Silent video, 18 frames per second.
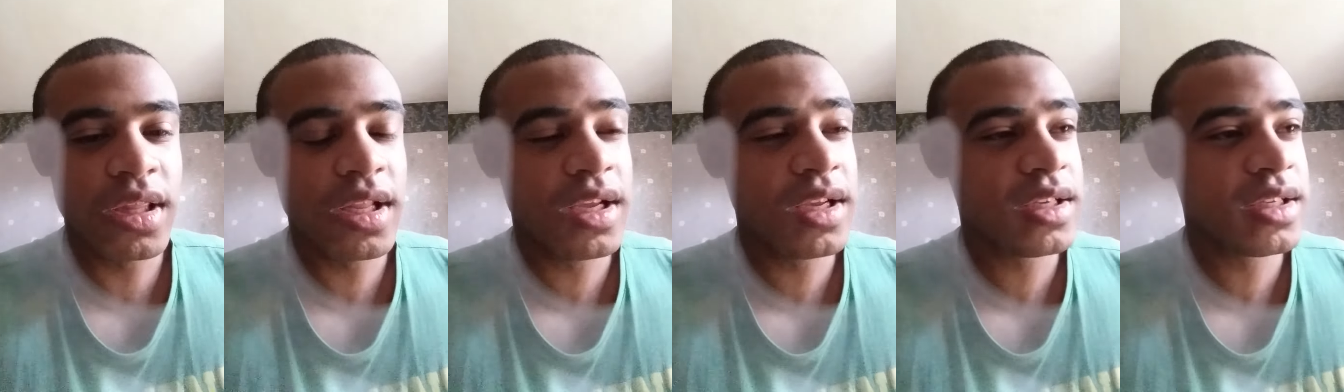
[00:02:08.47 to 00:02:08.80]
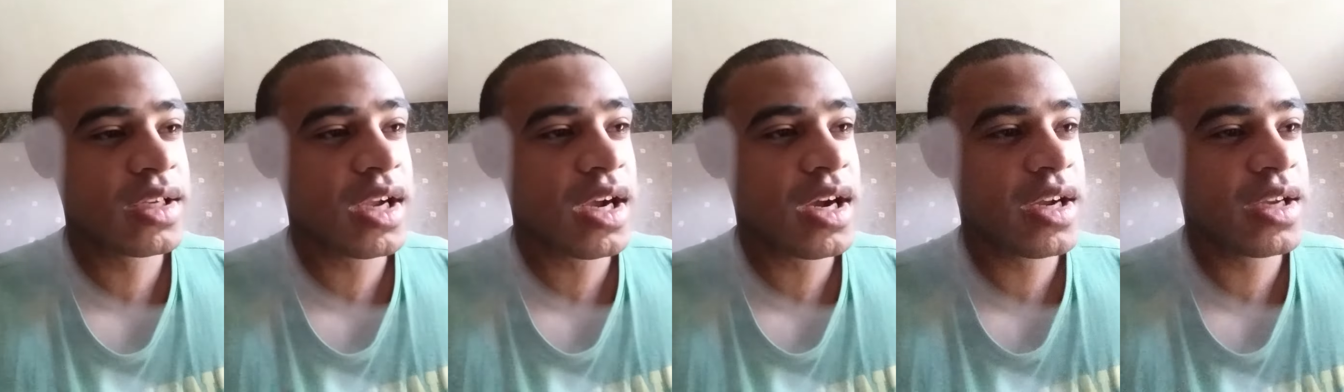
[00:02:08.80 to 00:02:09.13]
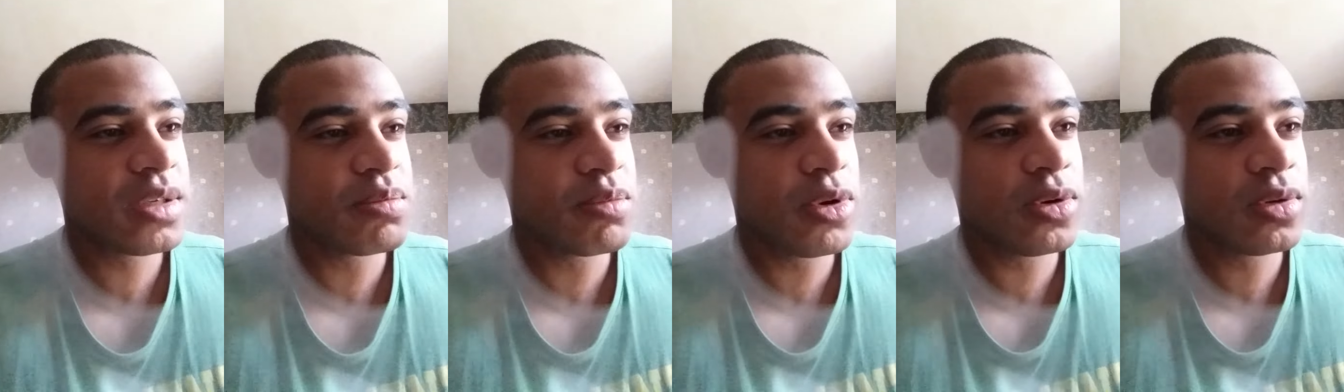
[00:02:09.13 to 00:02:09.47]
This
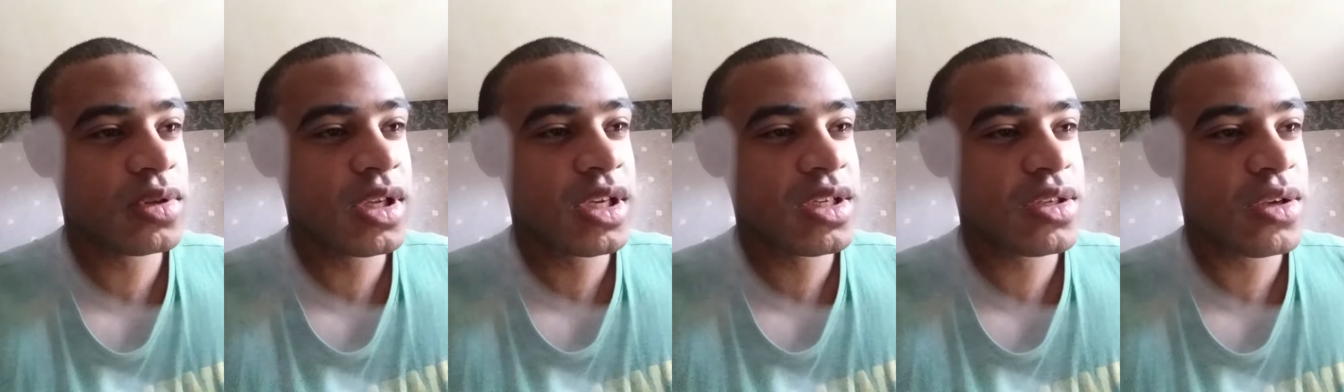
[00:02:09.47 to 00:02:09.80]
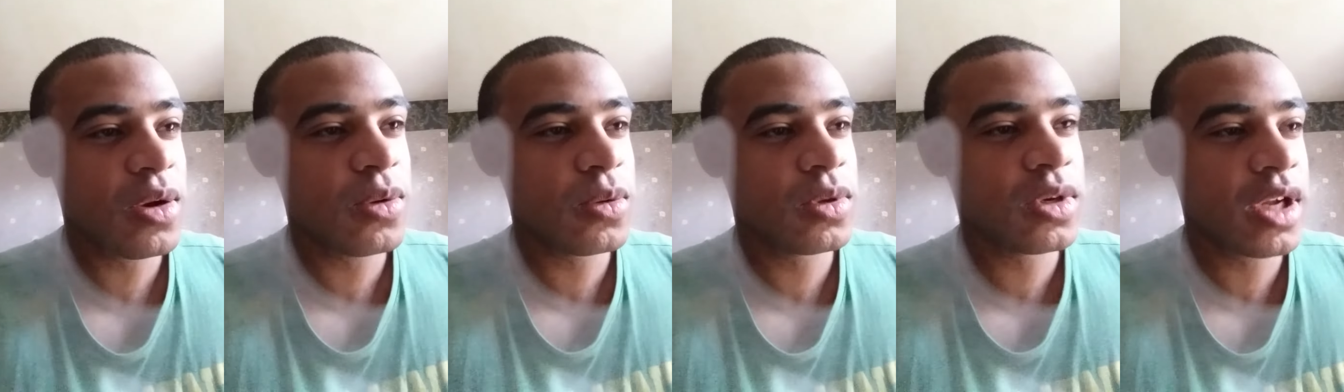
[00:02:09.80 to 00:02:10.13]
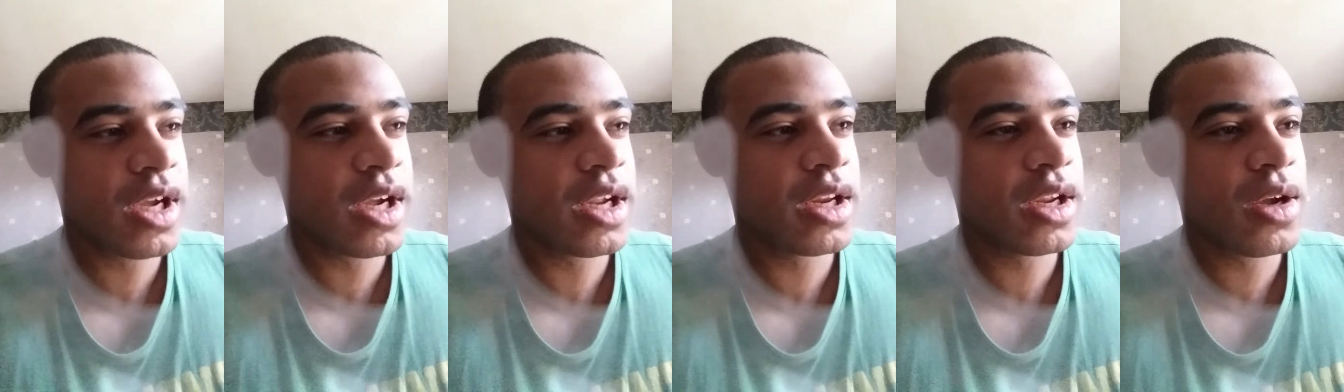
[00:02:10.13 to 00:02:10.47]
guy's mugged this old
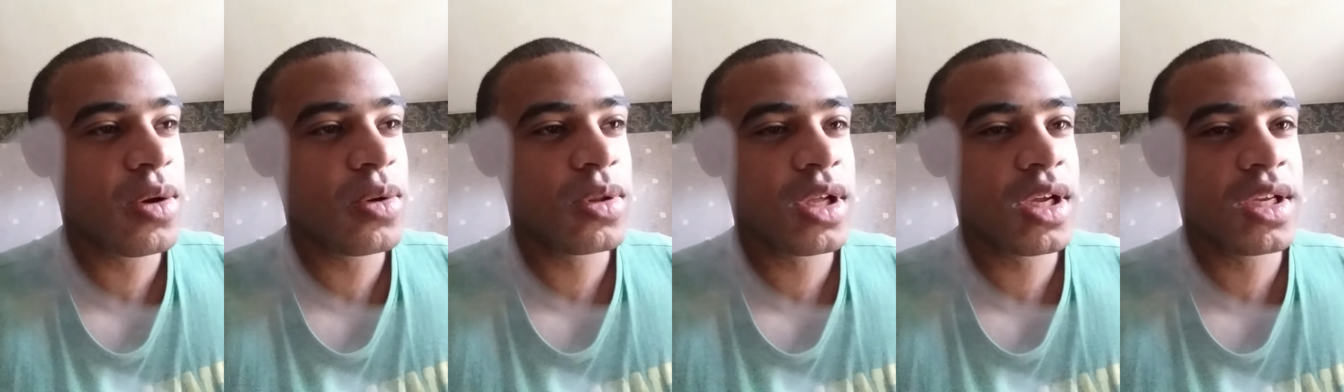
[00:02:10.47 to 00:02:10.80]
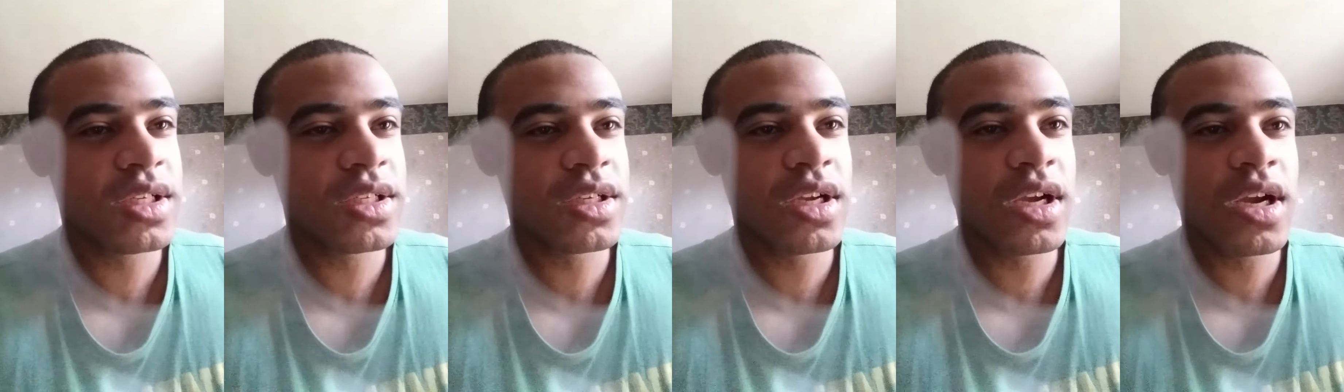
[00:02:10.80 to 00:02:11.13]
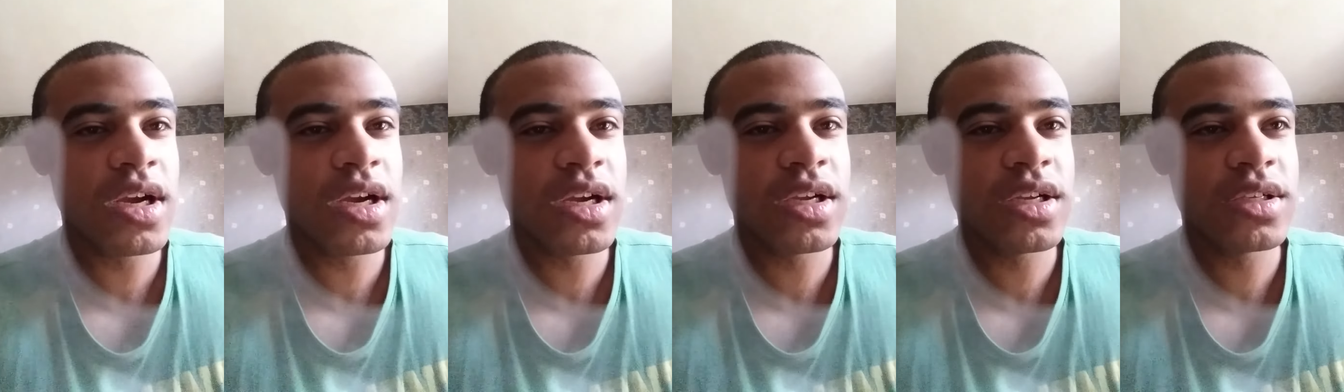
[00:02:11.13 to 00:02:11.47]
lady. Oh, this
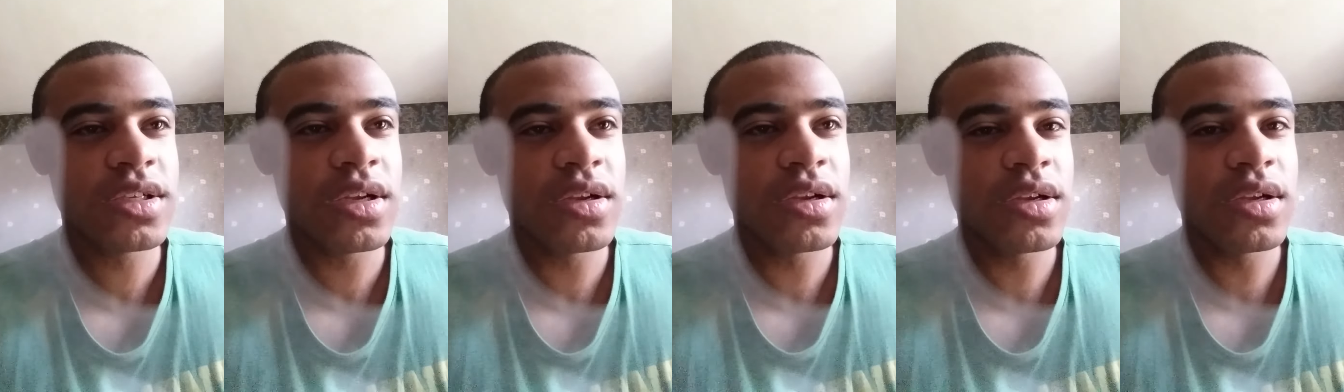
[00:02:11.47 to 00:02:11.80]
guy's